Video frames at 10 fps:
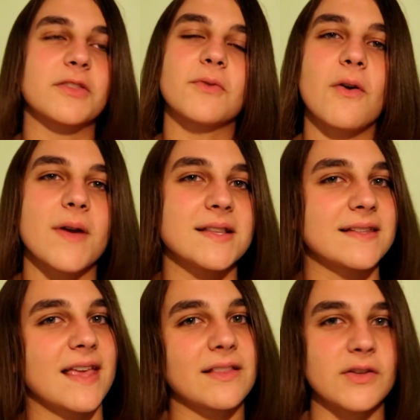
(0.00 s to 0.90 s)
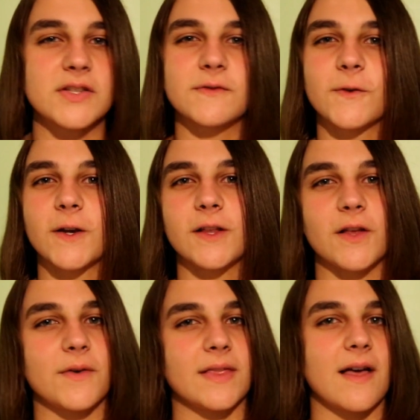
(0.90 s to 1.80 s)
to throw into that Lucifer and
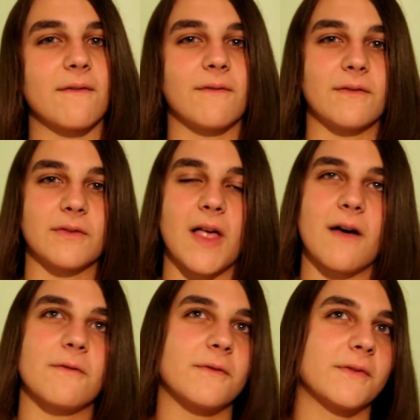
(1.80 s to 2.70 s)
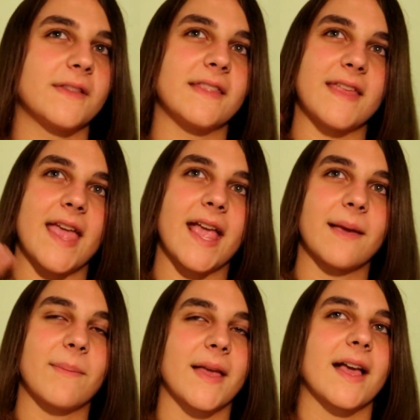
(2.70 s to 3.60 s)
Chloe love
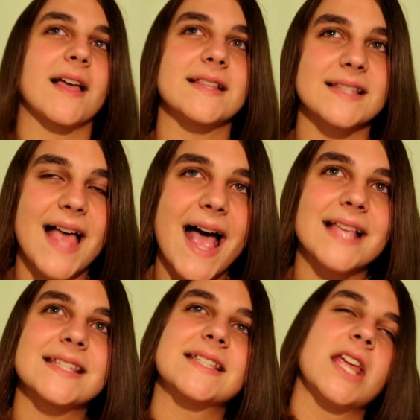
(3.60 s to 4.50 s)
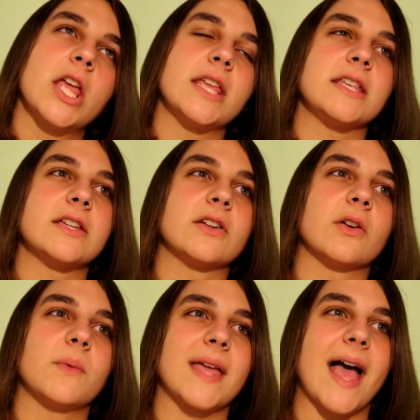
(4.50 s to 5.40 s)
thing, because last
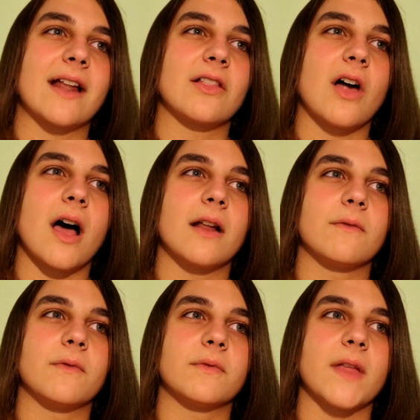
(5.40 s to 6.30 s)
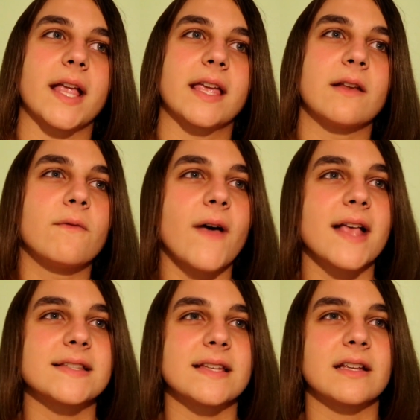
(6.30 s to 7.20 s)
year we had a lot of like
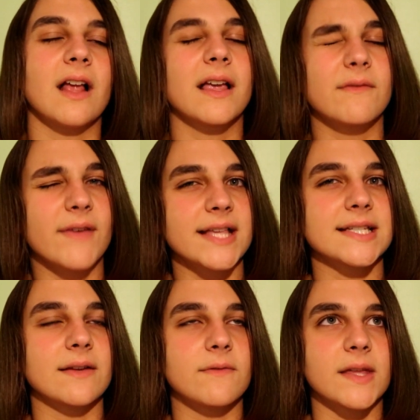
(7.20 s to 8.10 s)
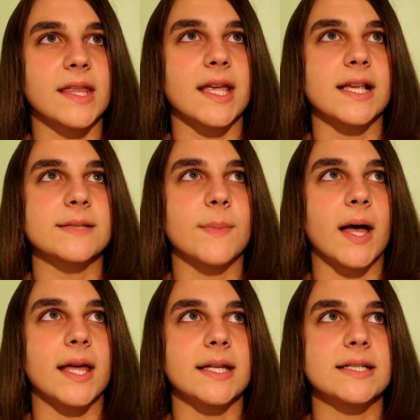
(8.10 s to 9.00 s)
not confessing of feelings,
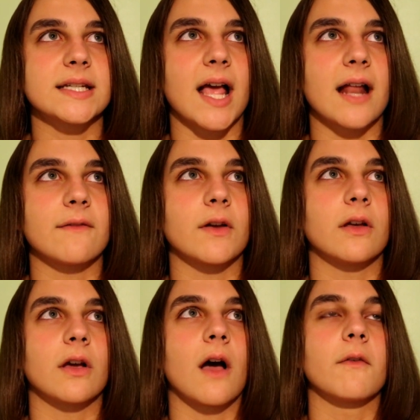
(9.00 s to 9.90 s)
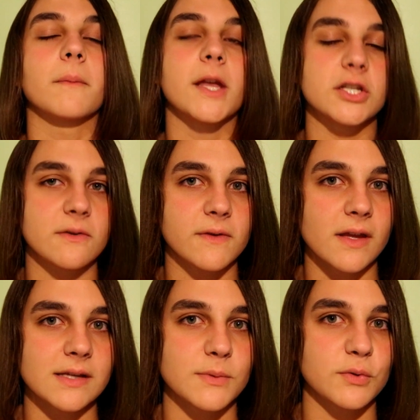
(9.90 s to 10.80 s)
but kind of a confirmation of
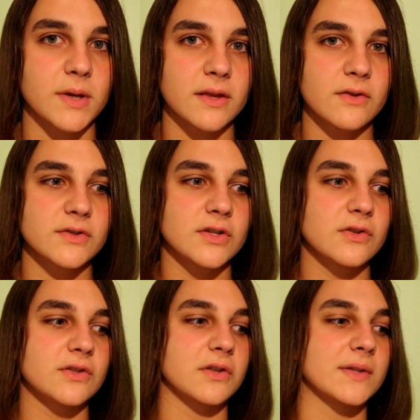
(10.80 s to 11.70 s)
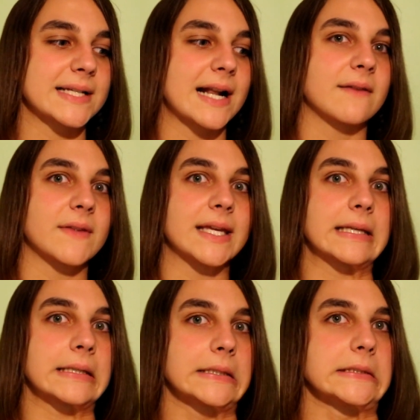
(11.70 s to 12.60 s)
feelings between those two. So it's kind of
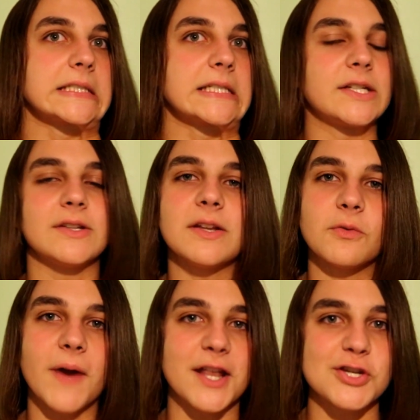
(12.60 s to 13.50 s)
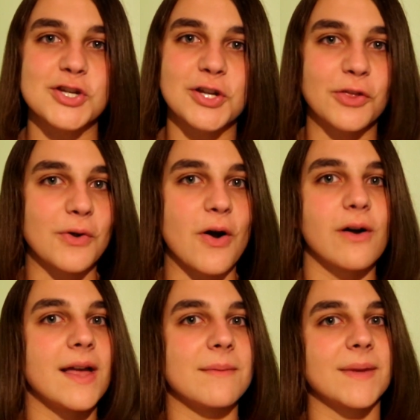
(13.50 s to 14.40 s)
like you need a wrench to
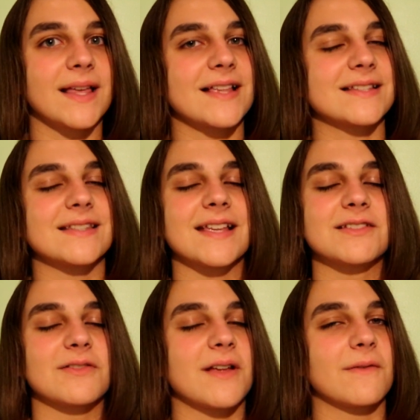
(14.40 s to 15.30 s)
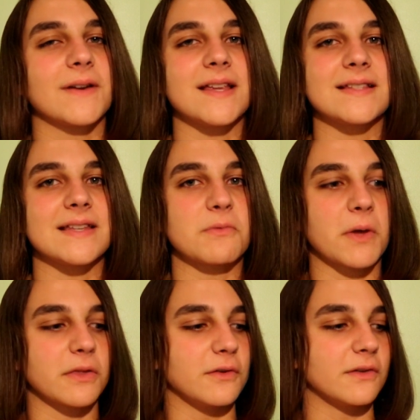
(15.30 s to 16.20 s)
throw in, because things are never easy
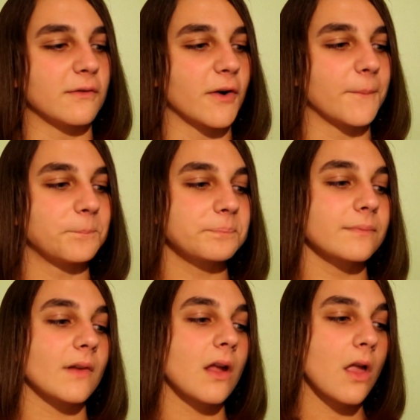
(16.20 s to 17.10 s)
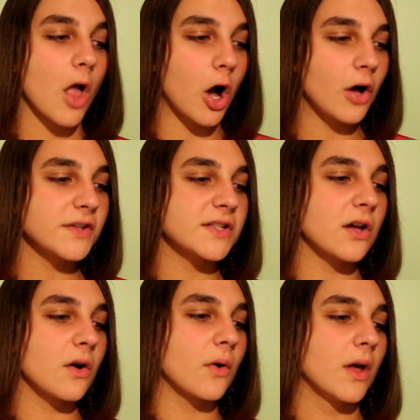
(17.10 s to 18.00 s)
with Lucifer.
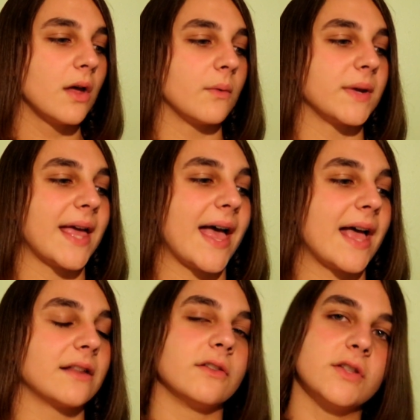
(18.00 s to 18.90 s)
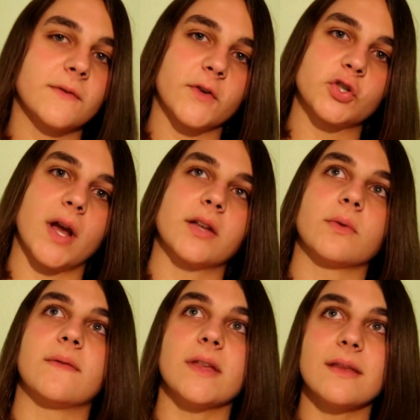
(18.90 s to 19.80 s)
Also, we had Lucifer trying to
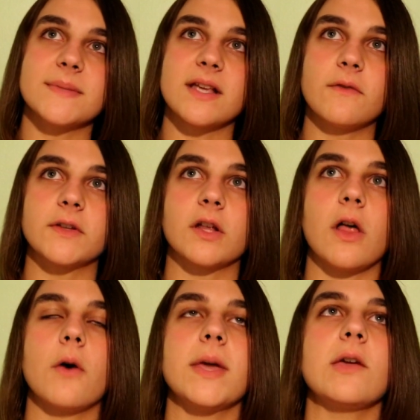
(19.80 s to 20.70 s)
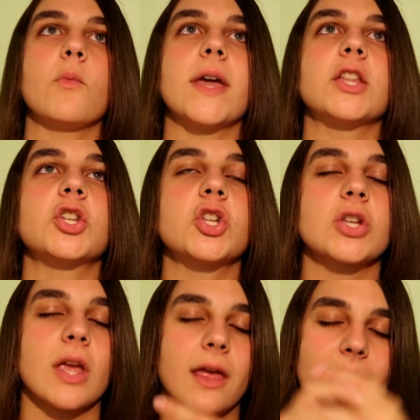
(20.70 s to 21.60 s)
reveal himself to Chloe,
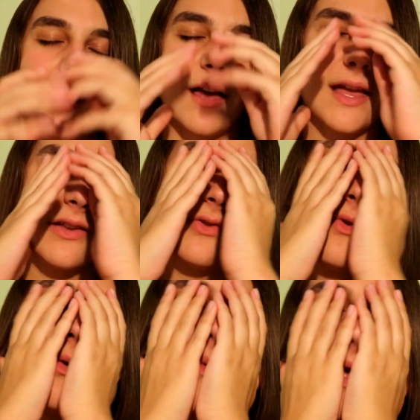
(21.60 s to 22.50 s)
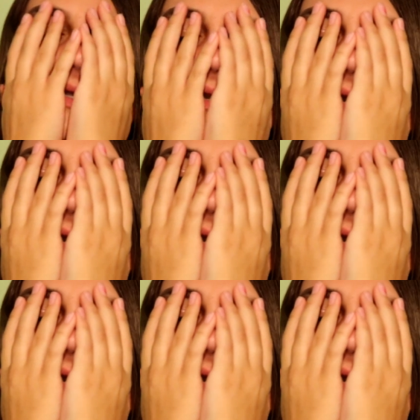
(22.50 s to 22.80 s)
which I knew it wasn't